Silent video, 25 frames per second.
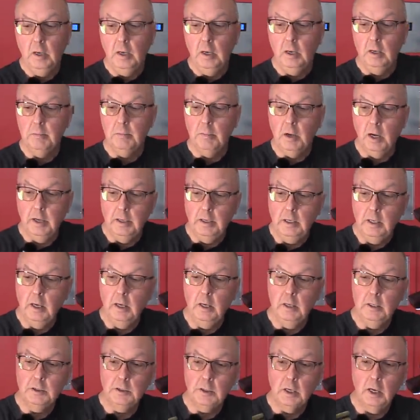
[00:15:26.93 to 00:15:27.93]
In my
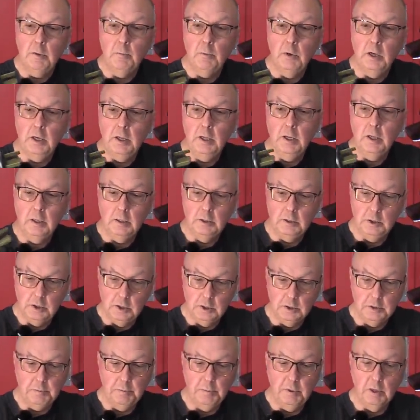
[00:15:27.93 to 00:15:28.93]
case, I went ahead and
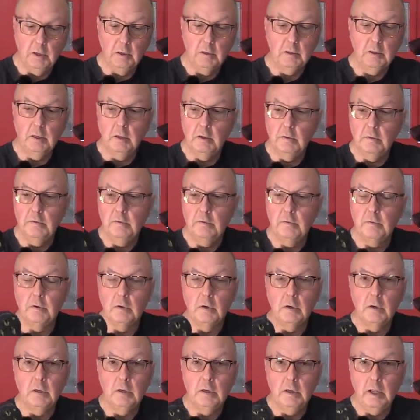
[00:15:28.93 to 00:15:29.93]
just built this for
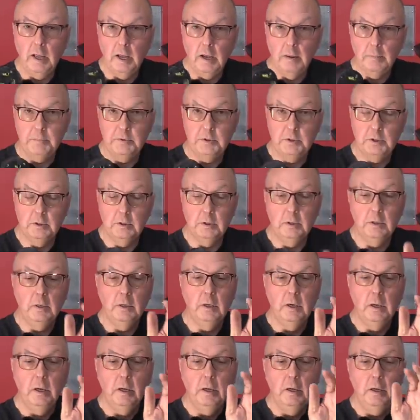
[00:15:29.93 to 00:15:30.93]
an
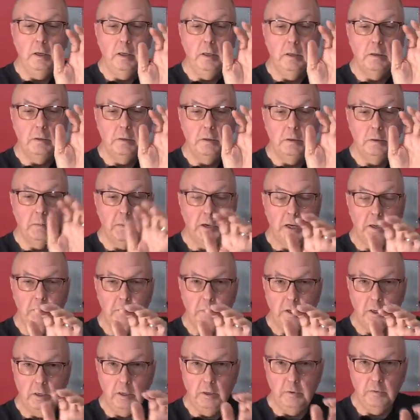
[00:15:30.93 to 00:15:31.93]
adaptation into my
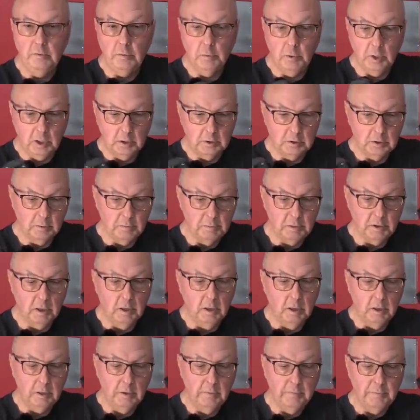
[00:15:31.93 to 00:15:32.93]
buddy's welder
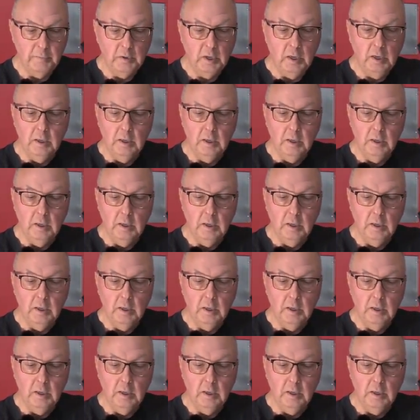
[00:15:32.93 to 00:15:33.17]
plug.